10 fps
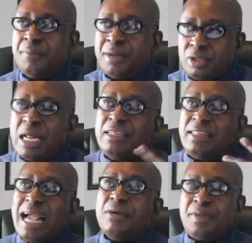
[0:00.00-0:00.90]
particularly
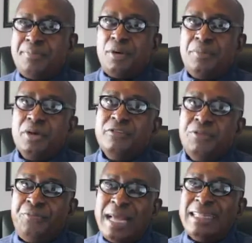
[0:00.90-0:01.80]
the young people, because you
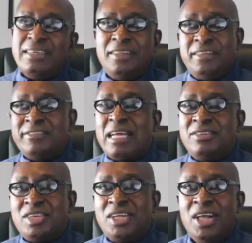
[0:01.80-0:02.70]
find that in this
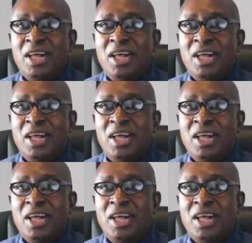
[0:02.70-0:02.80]
country,